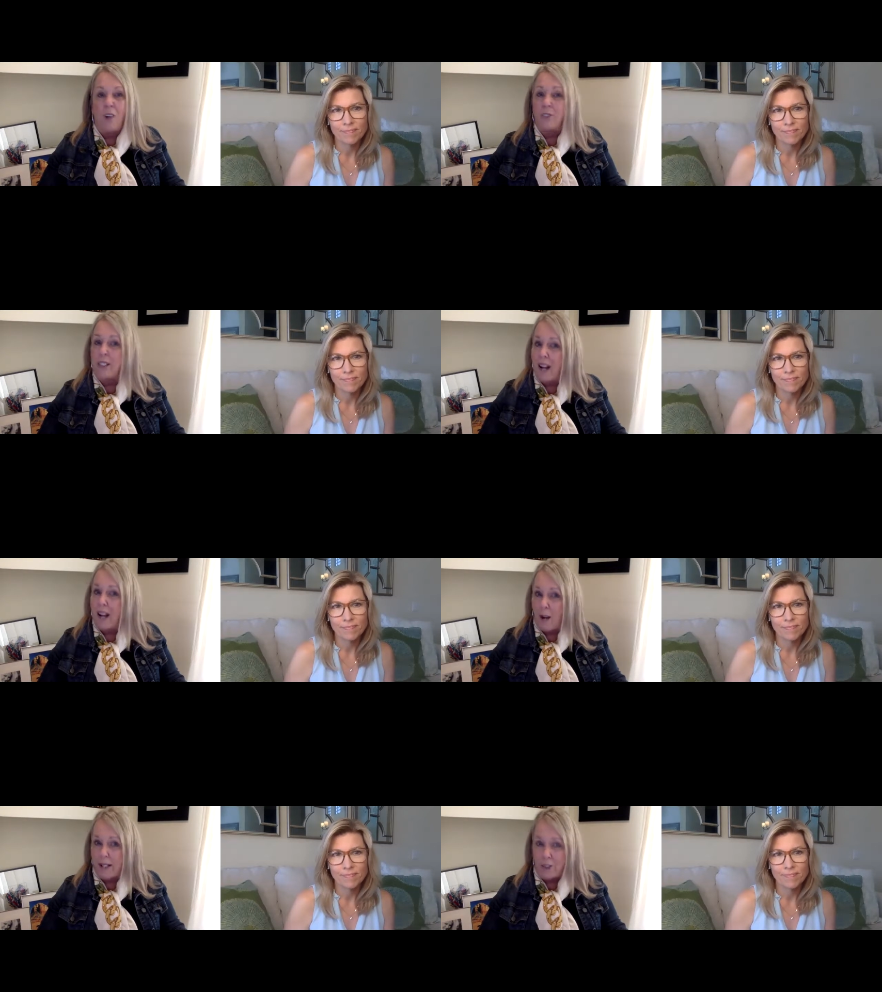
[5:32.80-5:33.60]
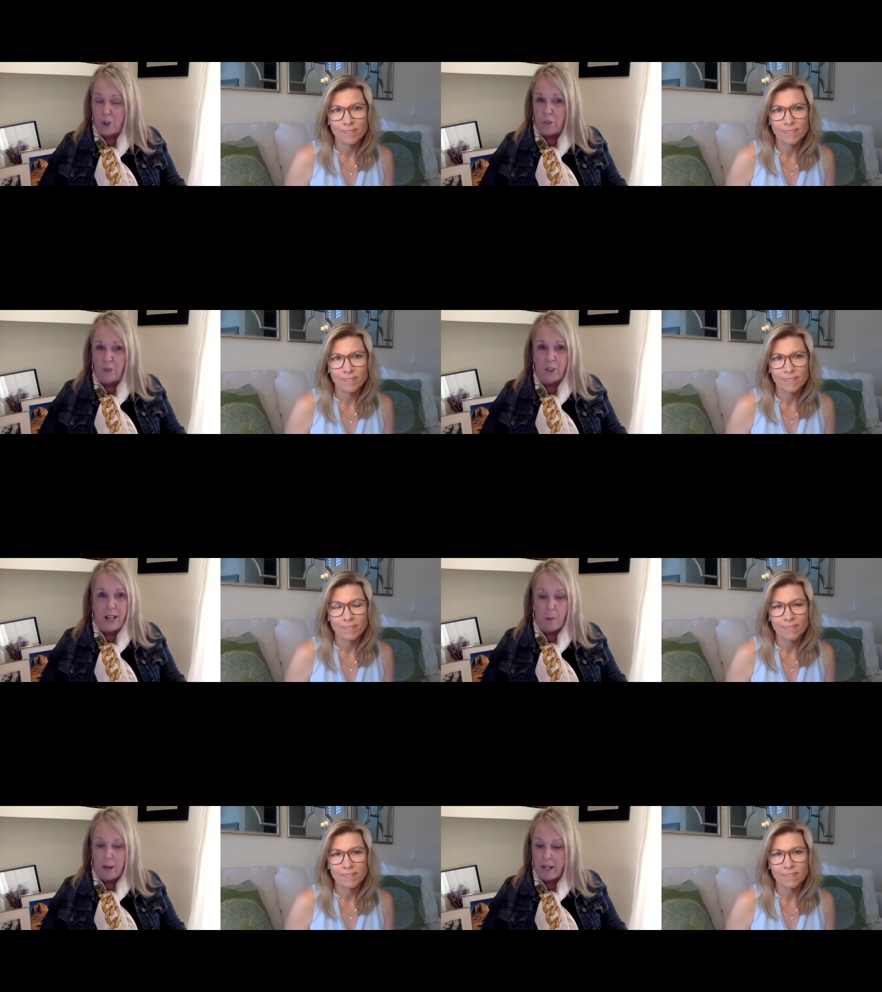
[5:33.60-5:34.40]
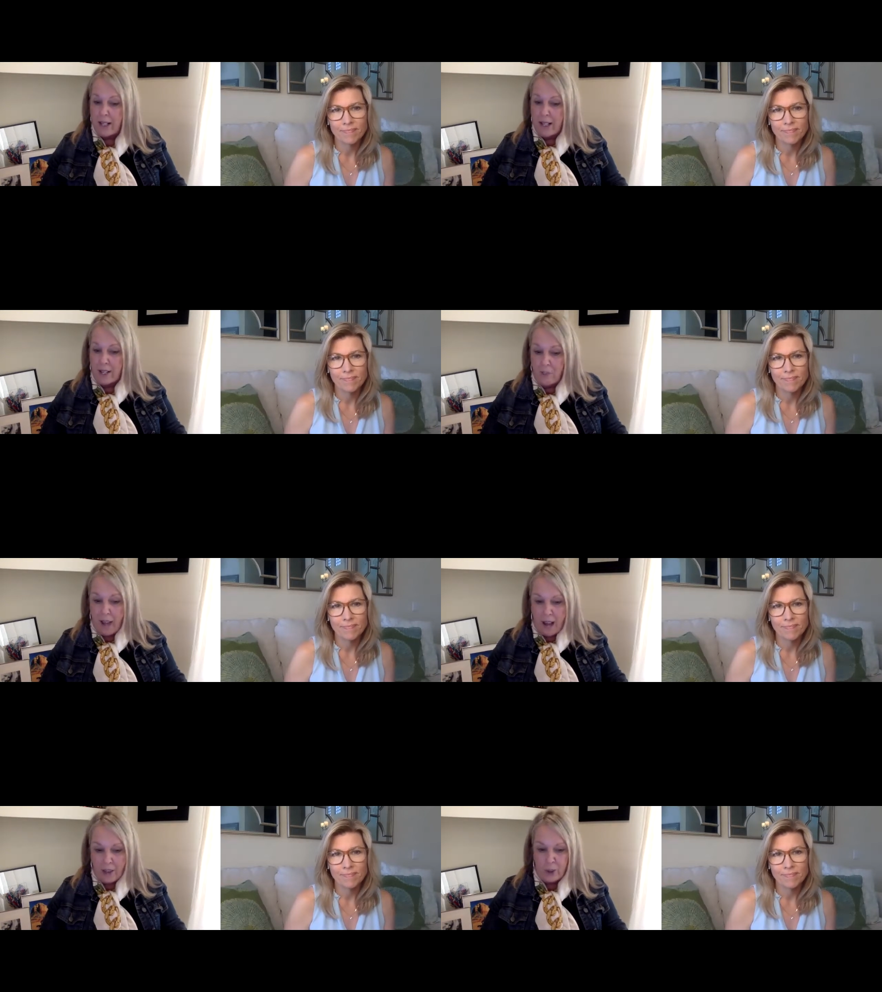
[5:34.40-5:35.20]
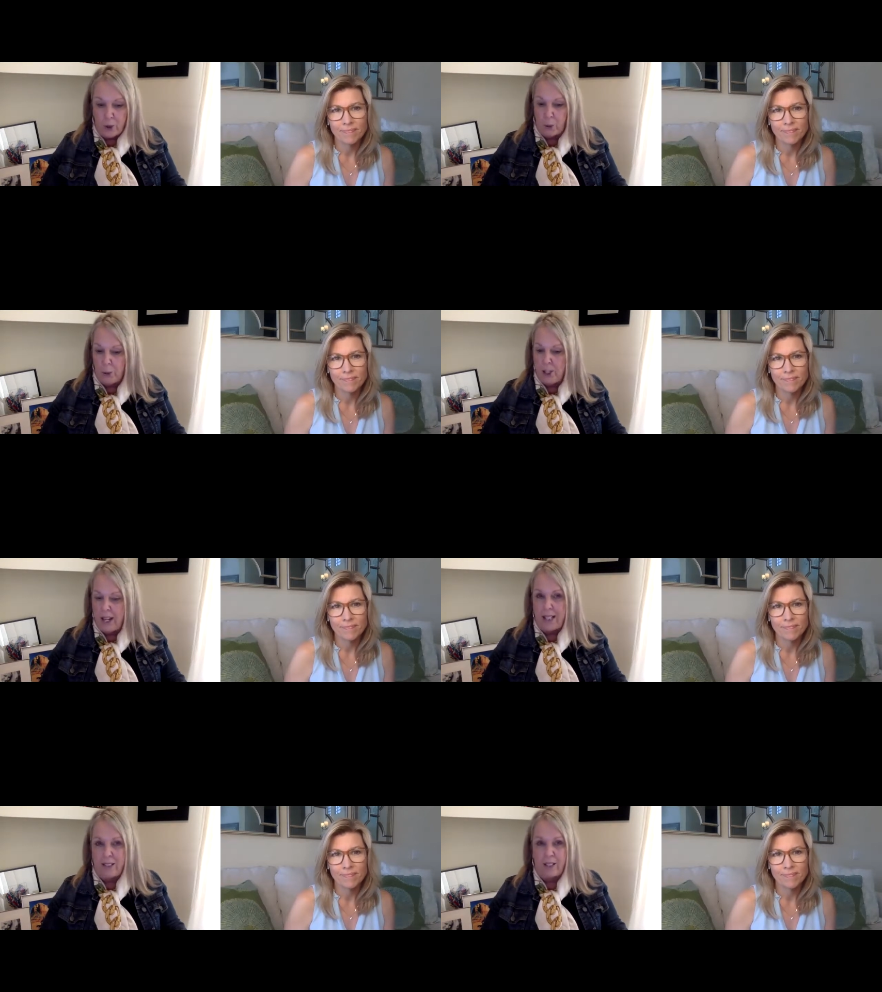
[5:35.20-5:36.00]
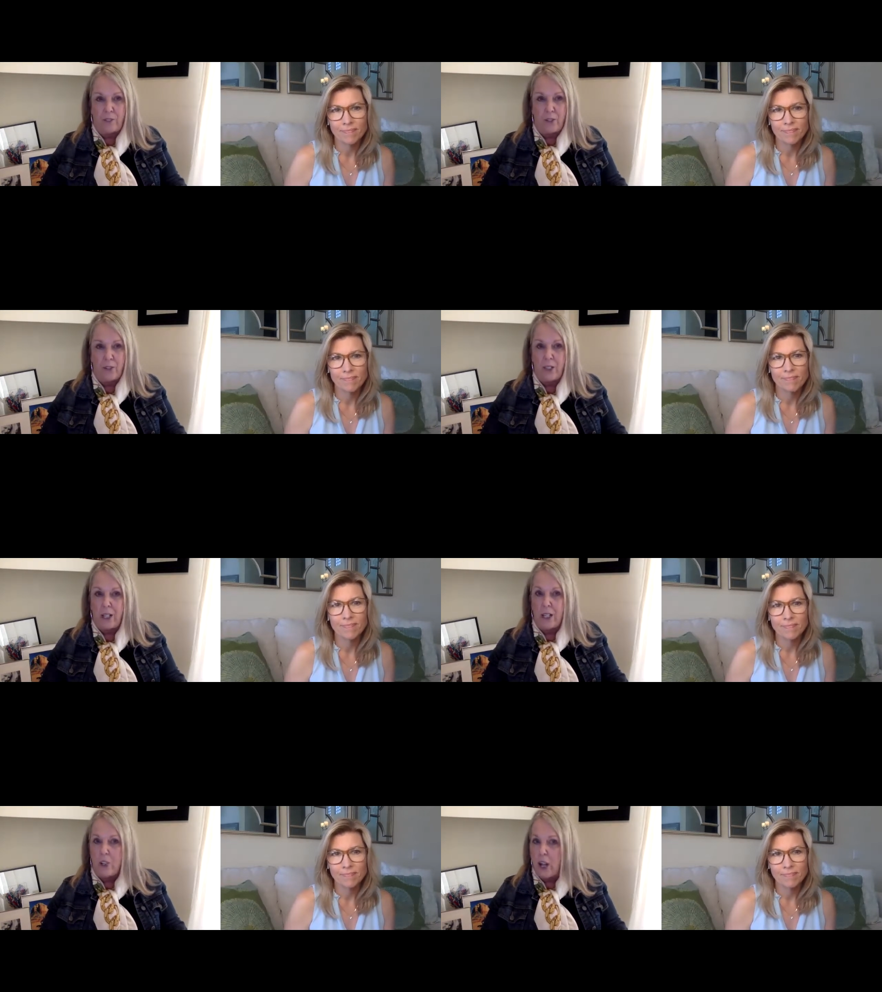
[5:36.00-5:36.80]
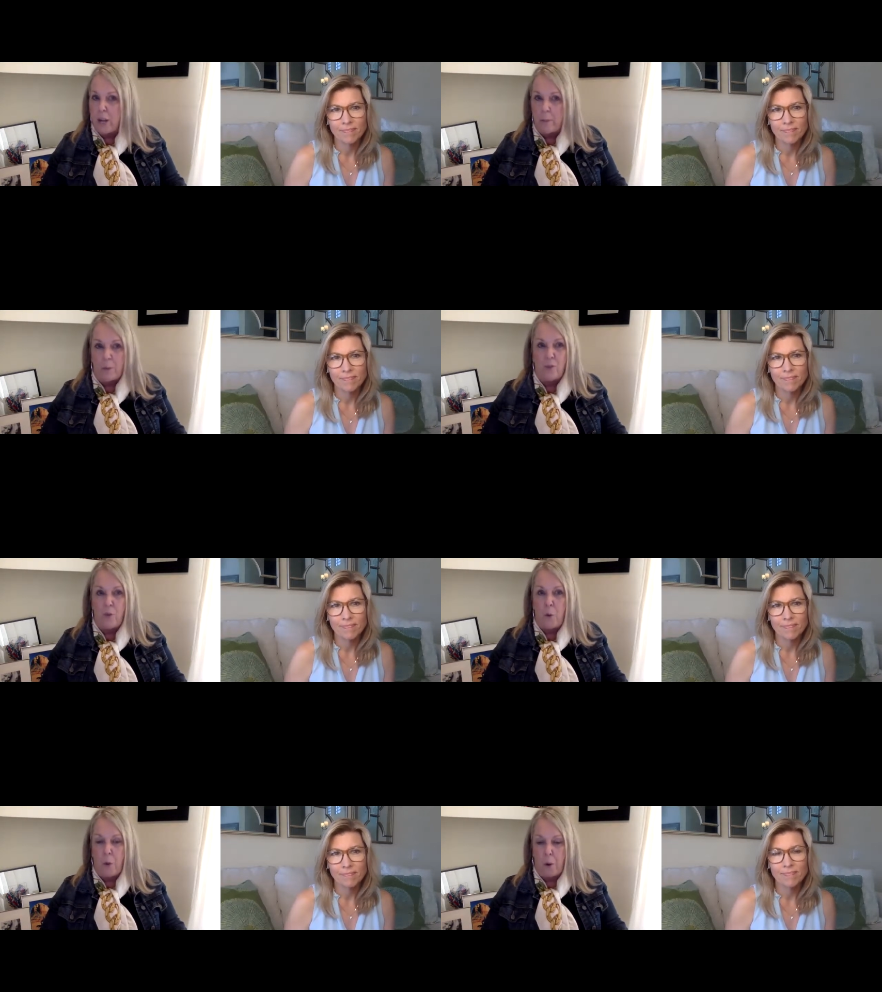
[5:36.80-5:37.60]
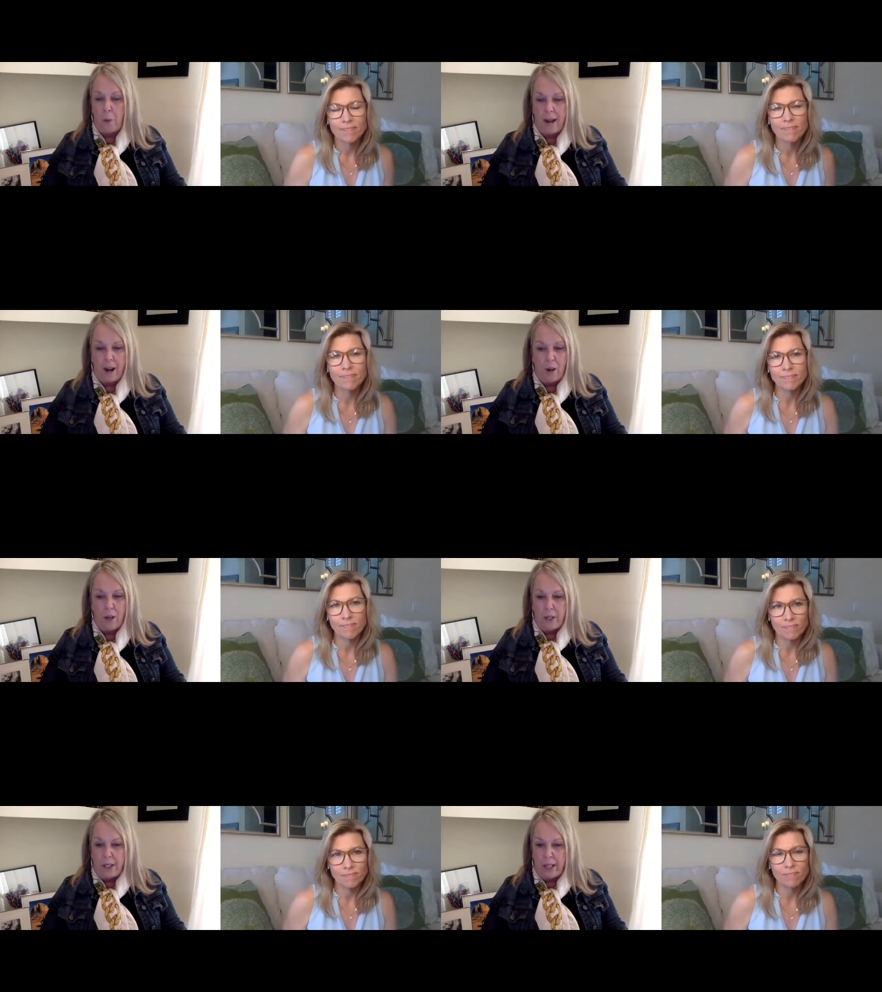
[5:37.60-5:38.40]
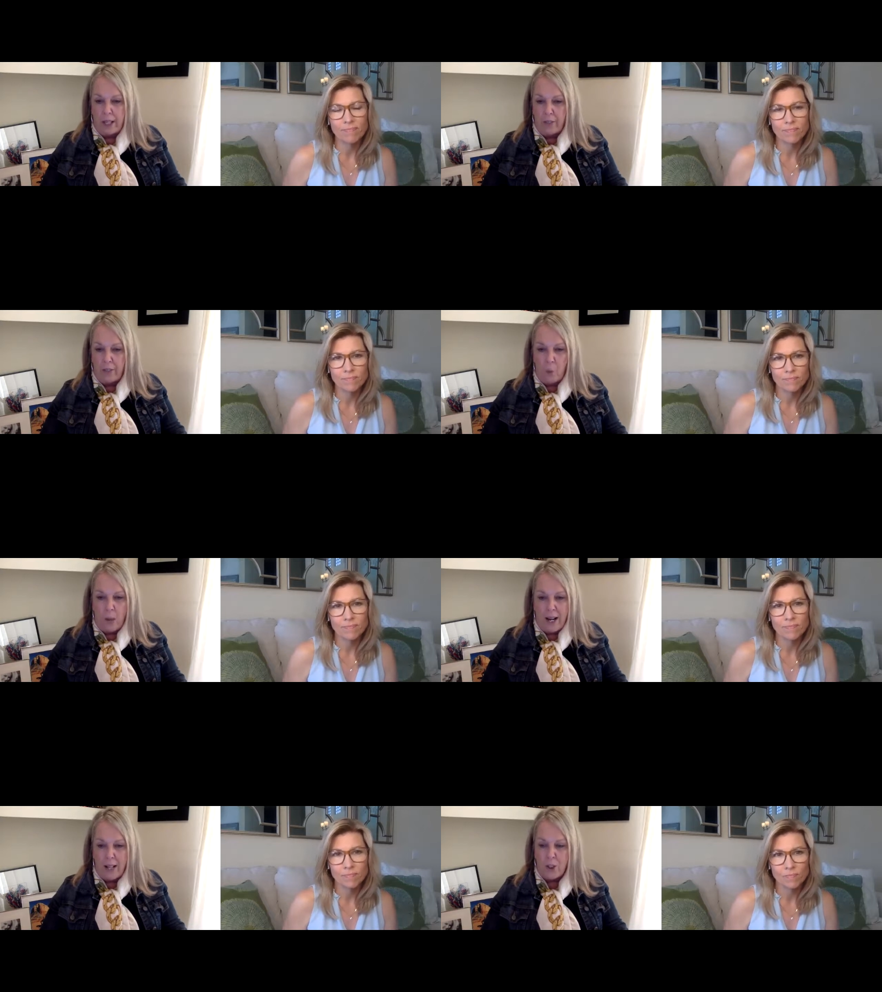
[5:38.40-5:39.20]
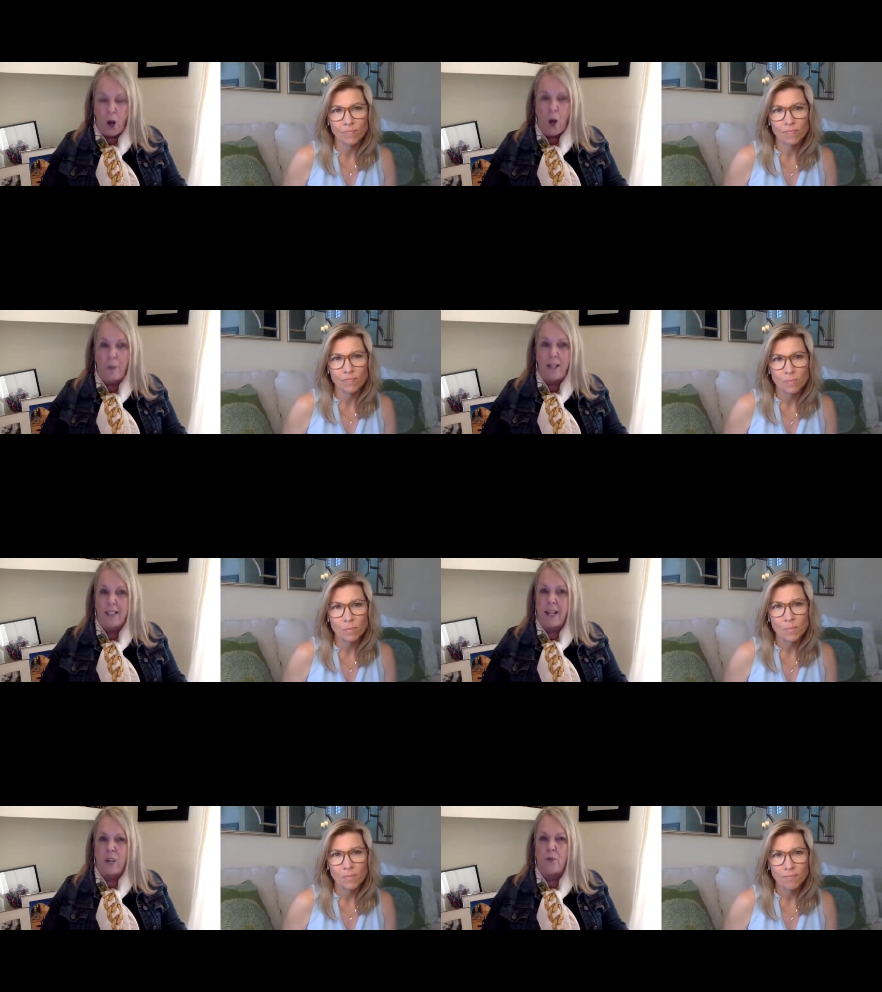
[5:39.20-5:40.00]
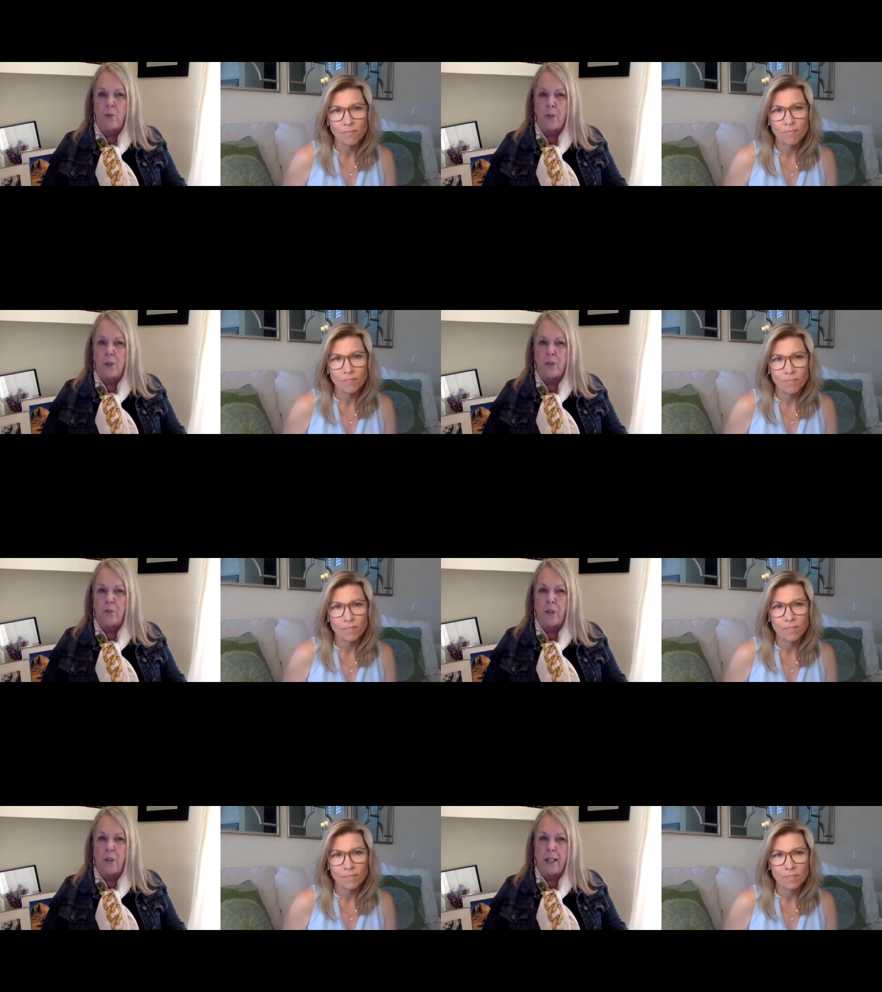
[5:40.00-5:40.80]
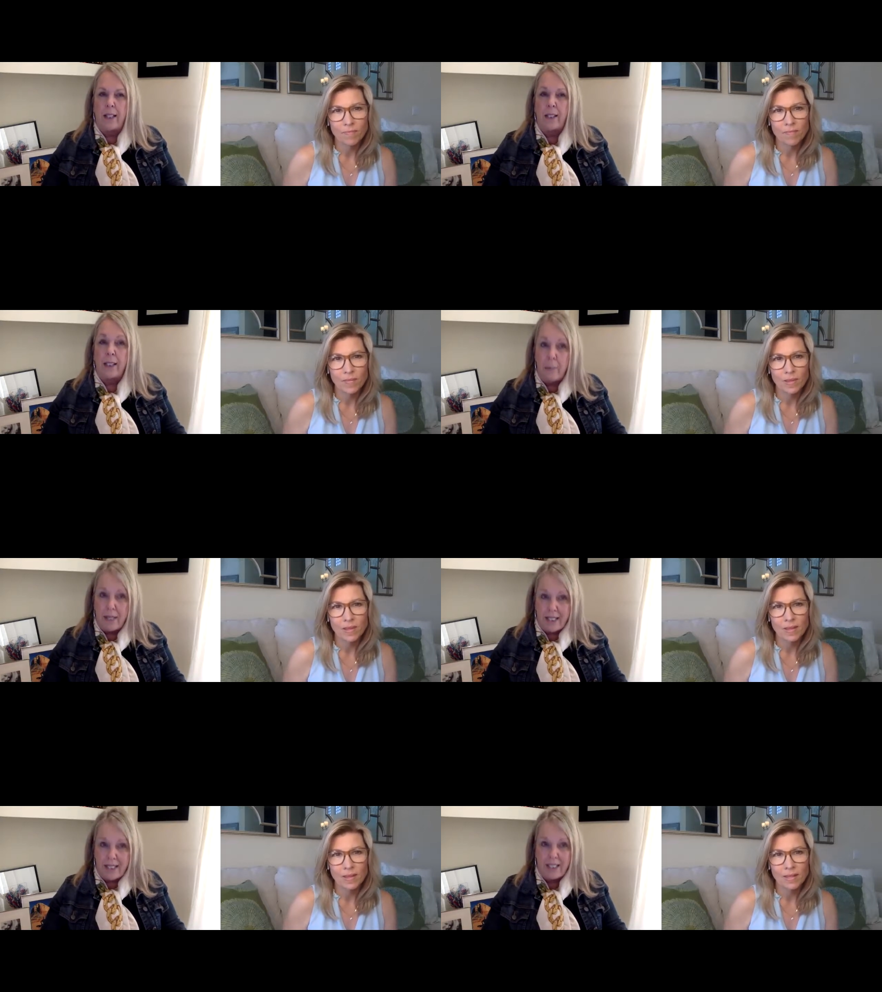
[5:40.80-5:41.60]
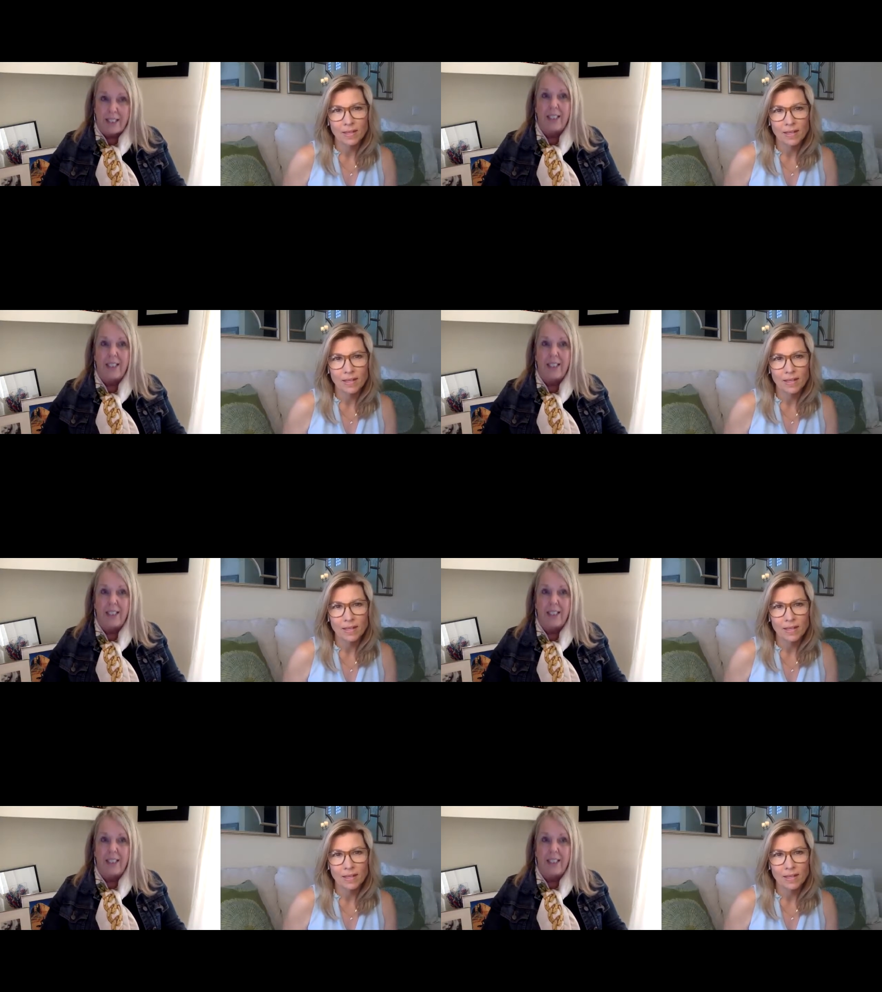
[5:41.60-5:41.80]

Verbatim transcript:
Speaker 1: and how I had shifted, how my values were taking different shape and form, how mm. the way I saw myself was very limited